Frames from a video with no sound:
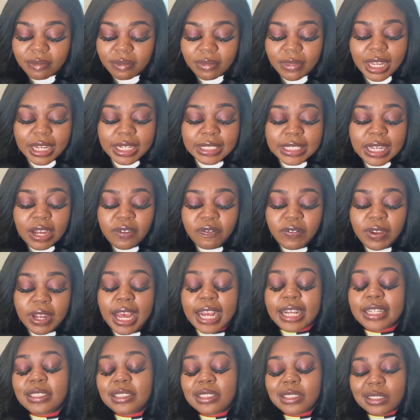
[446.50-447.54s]
Because I feel
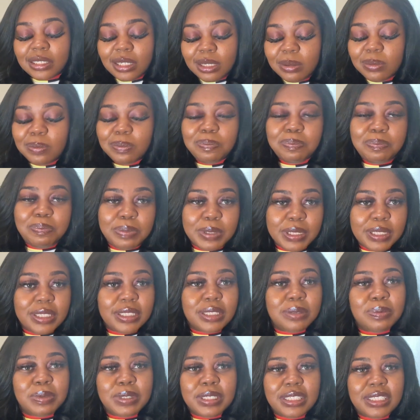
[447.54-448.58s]
like some
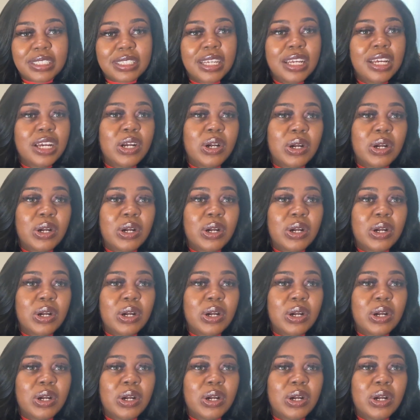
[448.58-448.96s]
punishments,